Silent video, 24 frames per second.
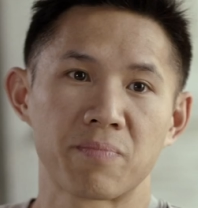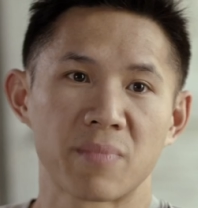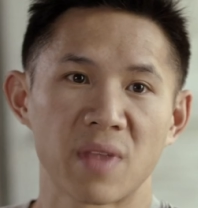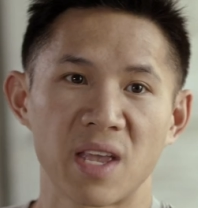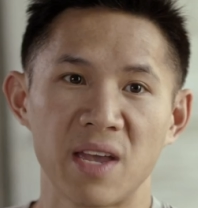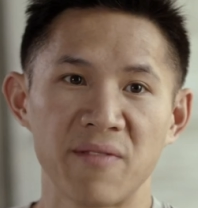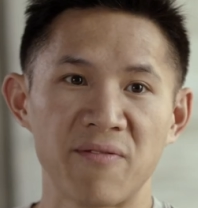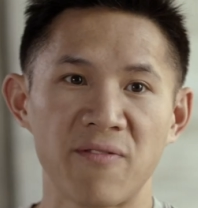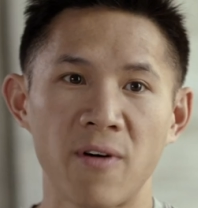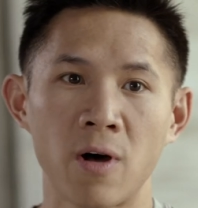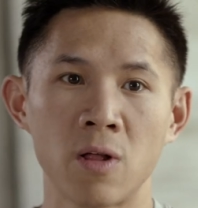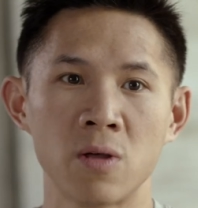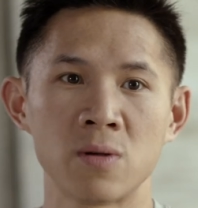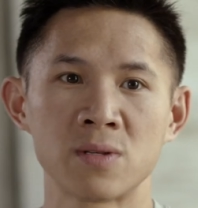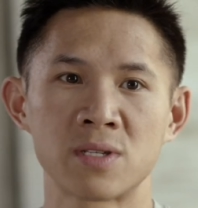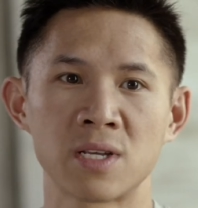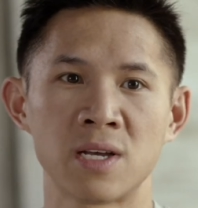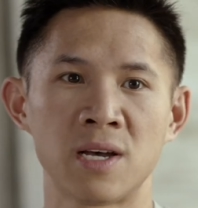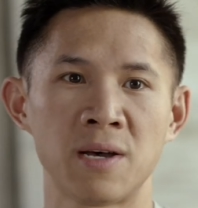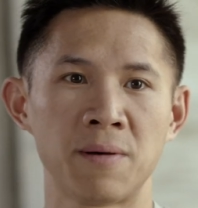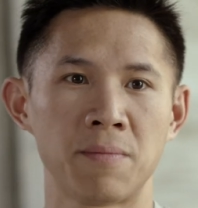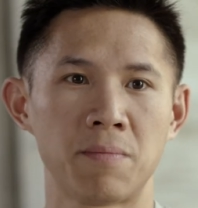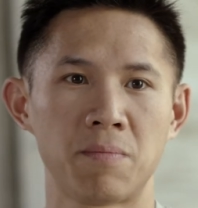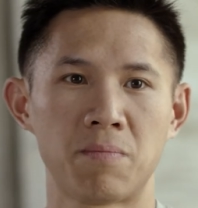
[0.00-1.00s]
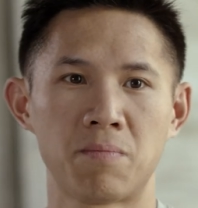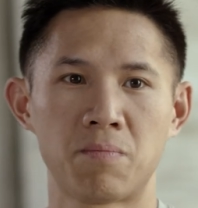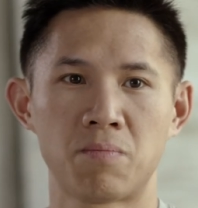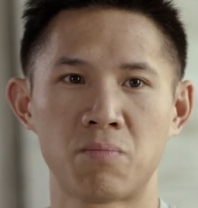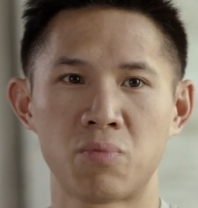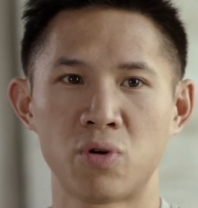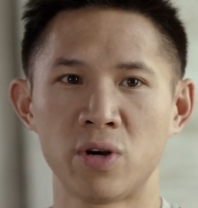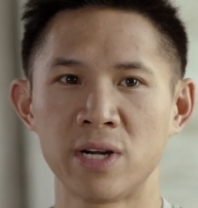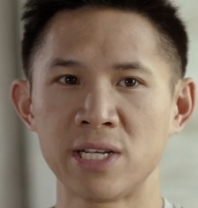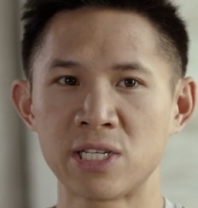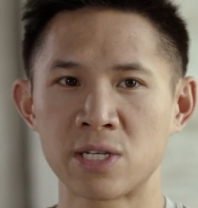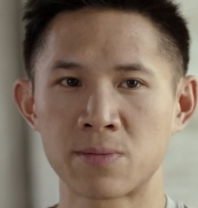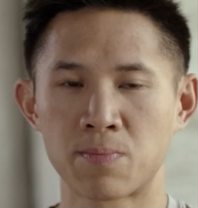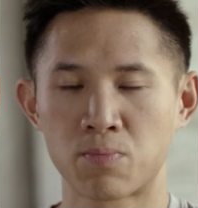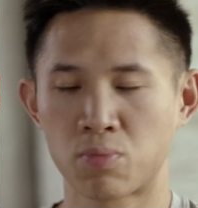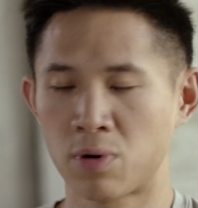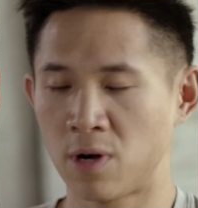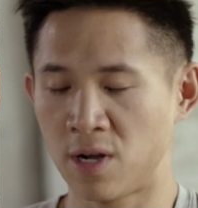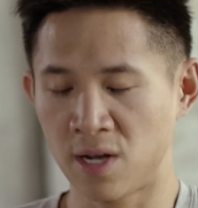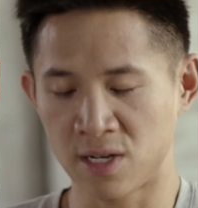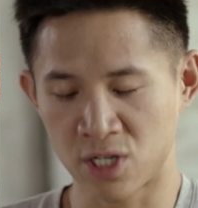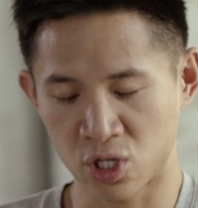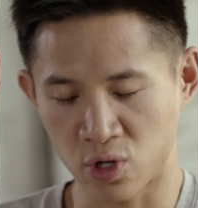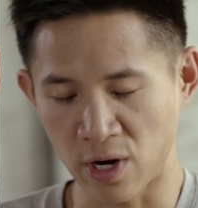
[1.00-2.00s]
It follows a pretty
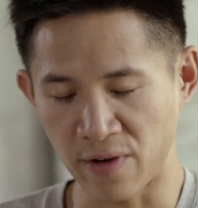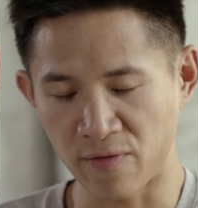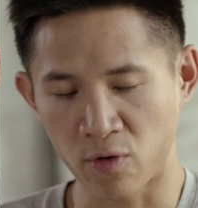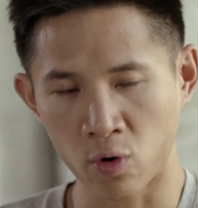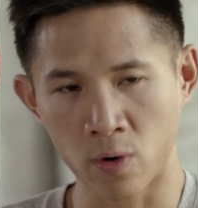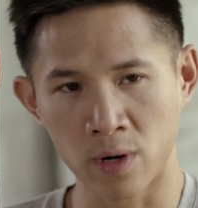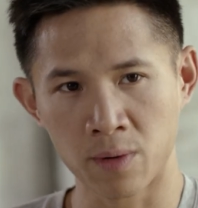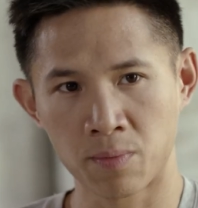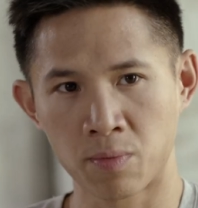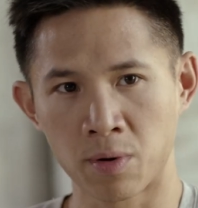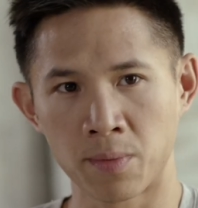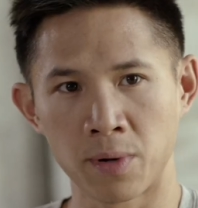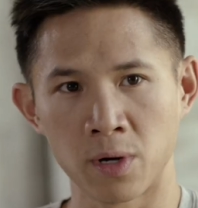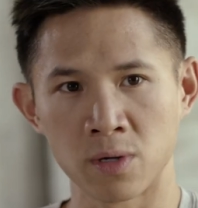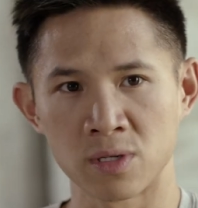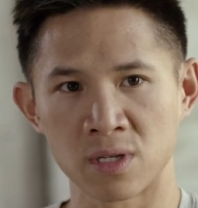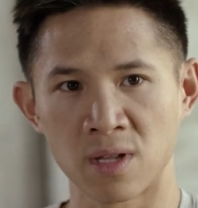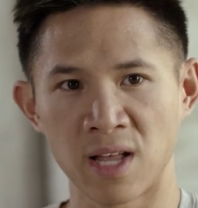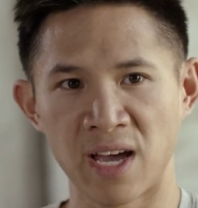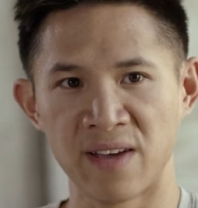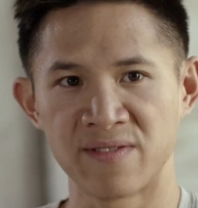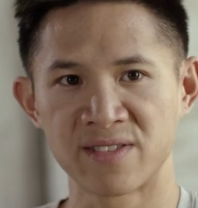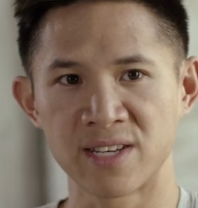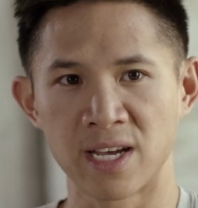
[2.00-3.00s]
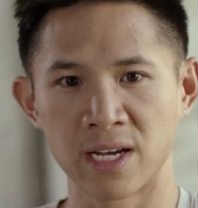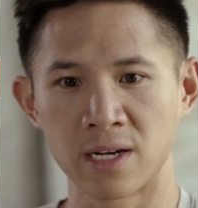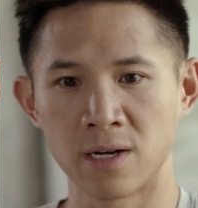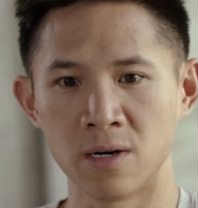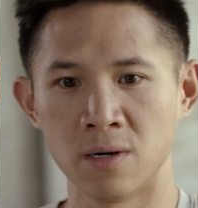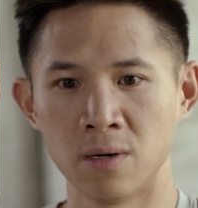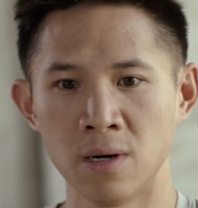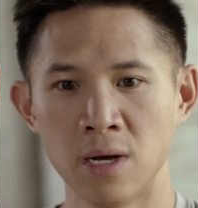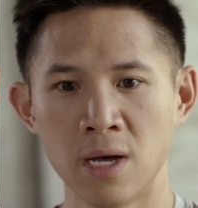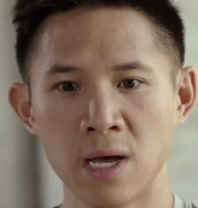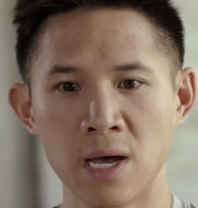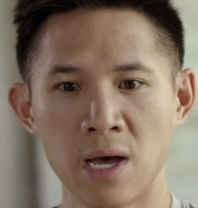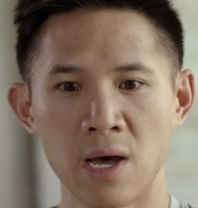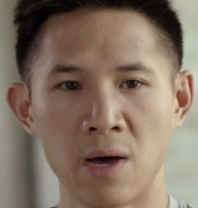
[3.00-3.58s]
straightforward proposal lifecycle